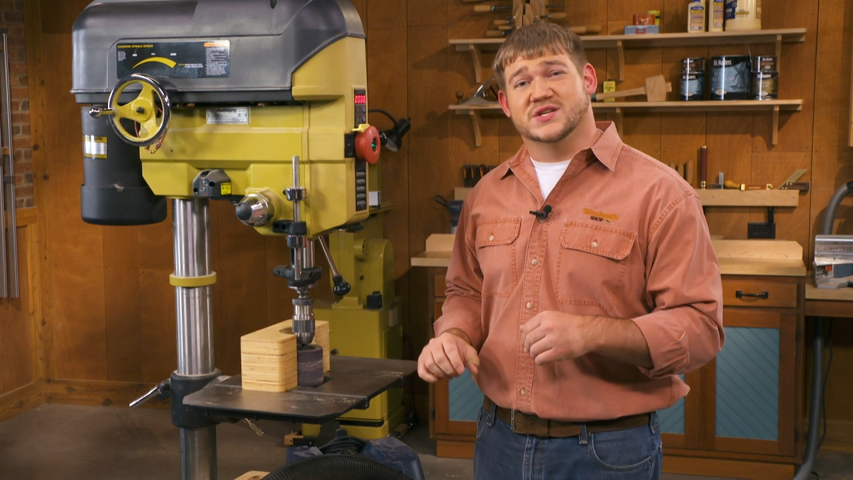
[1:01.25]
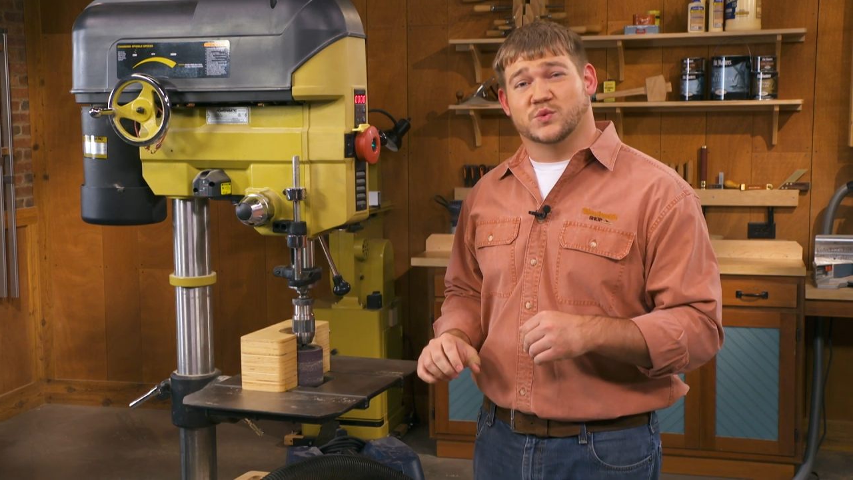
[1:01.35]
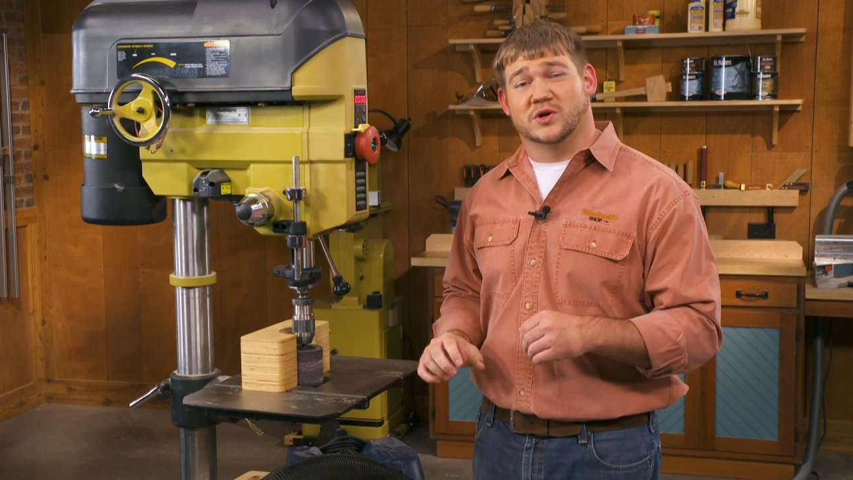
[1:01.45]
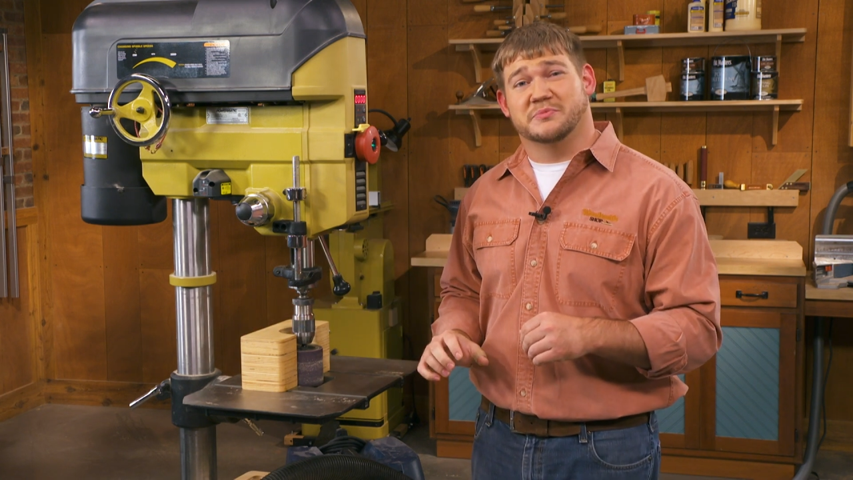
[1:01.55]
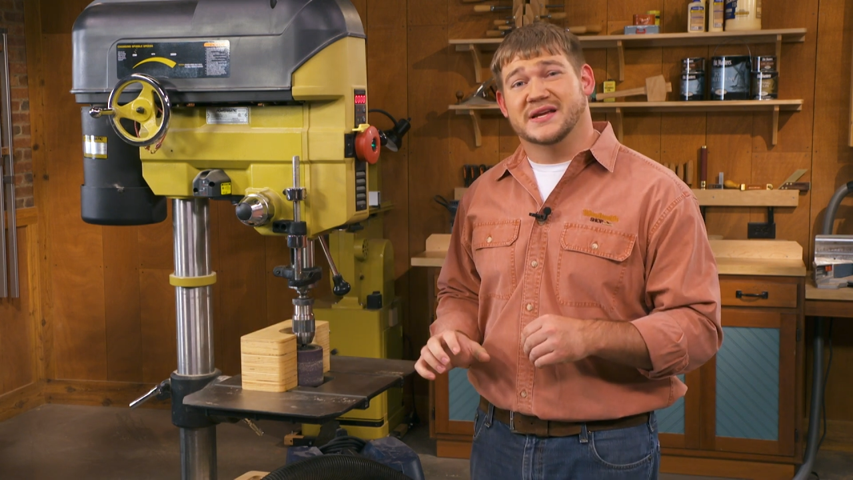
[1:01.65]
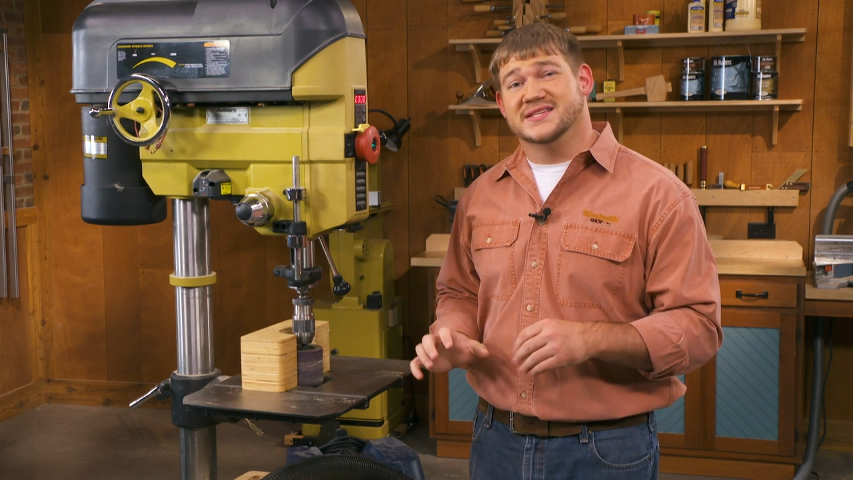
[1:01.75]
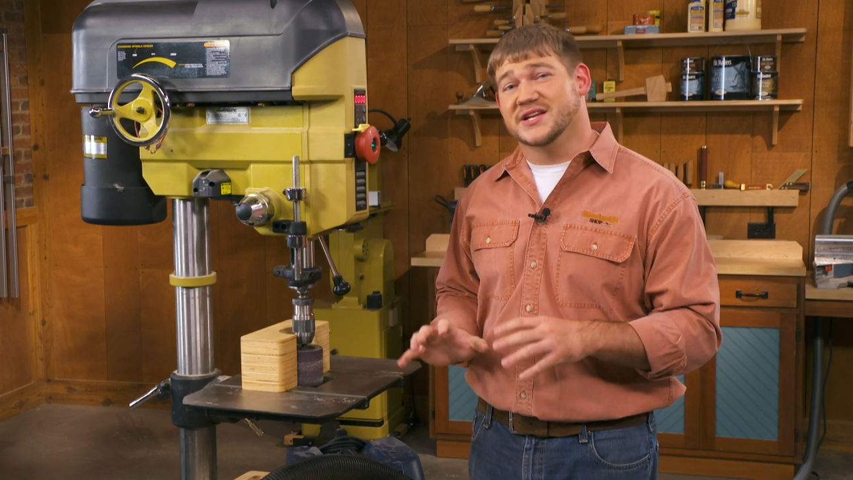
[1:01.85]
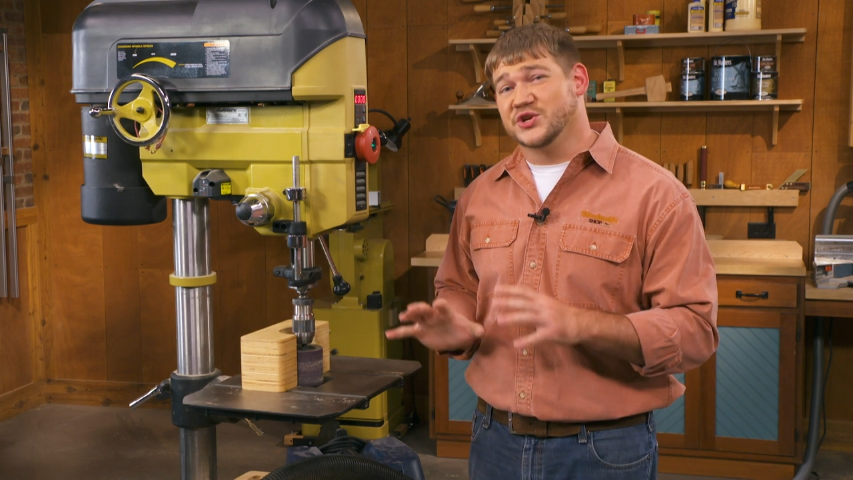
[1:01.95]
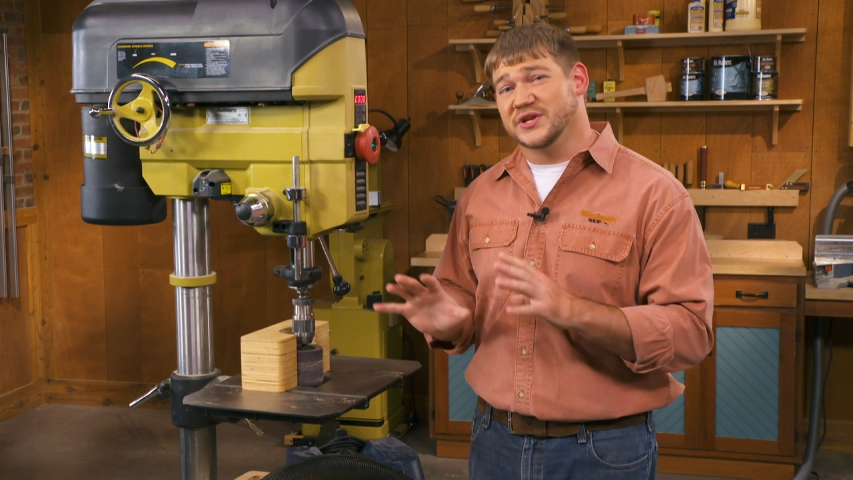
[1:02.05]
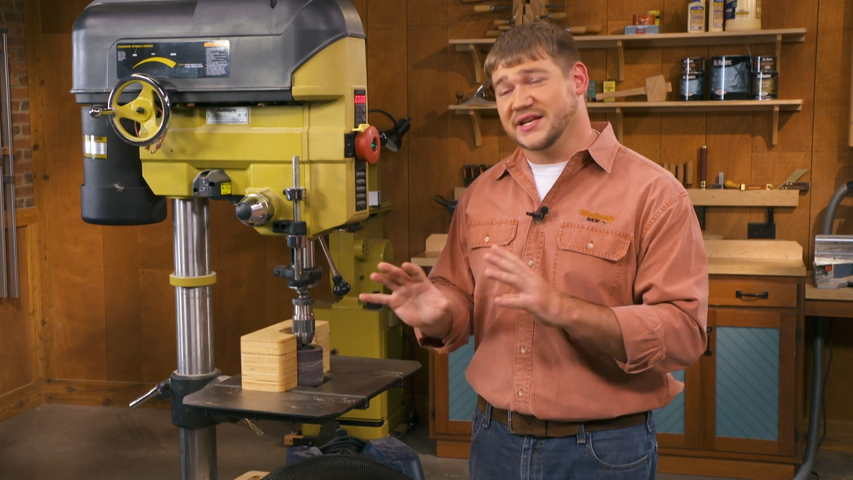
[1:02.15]
workpiece
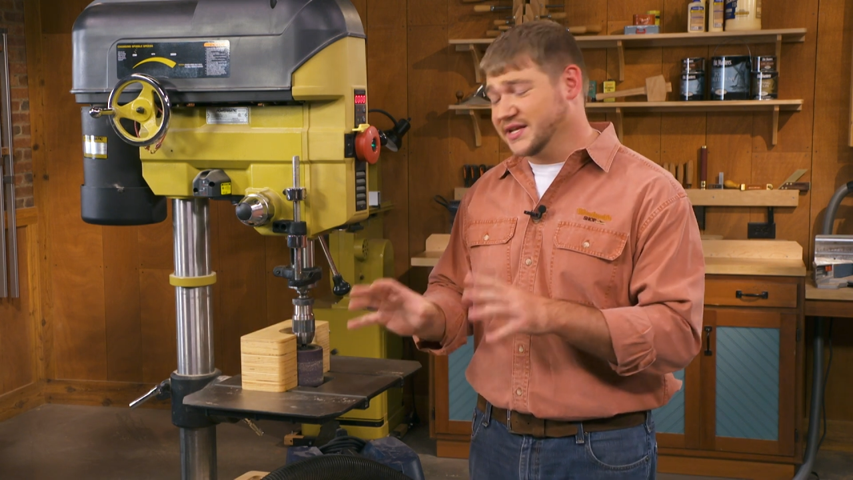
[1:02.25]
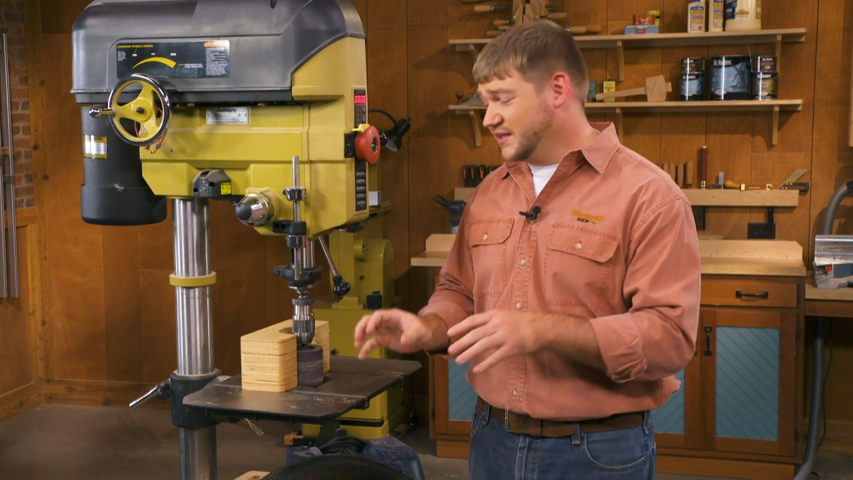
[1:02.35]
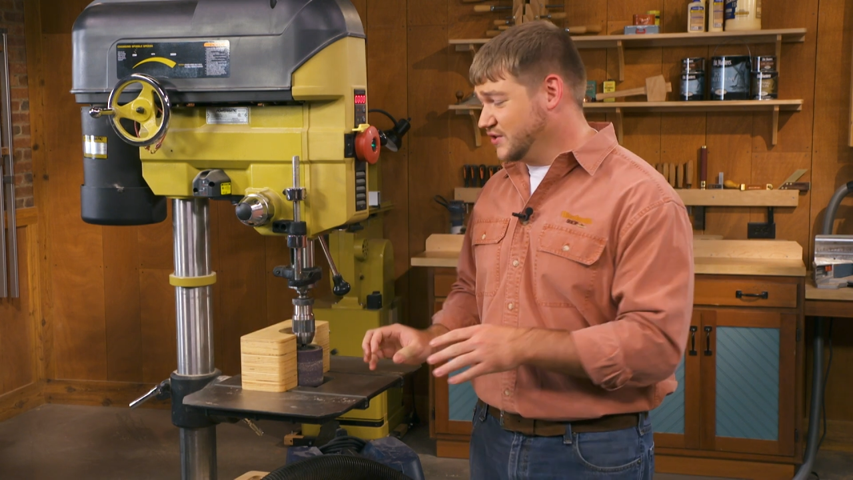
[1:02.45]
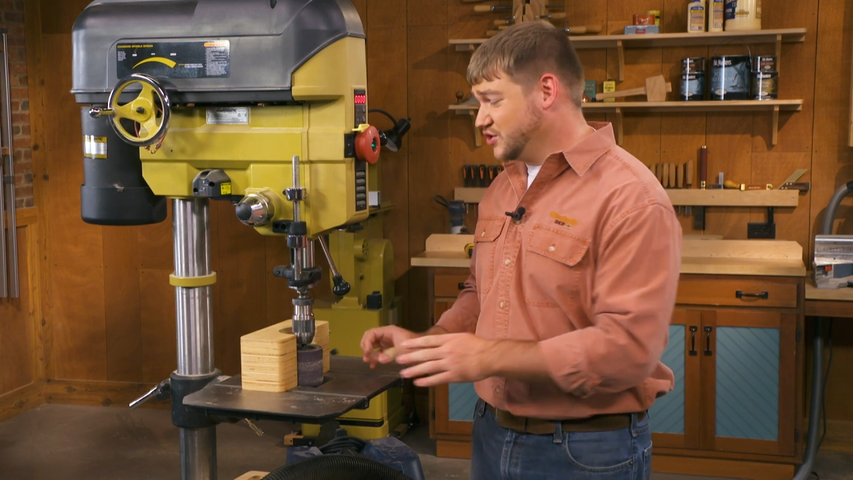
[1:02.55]
and you need to get the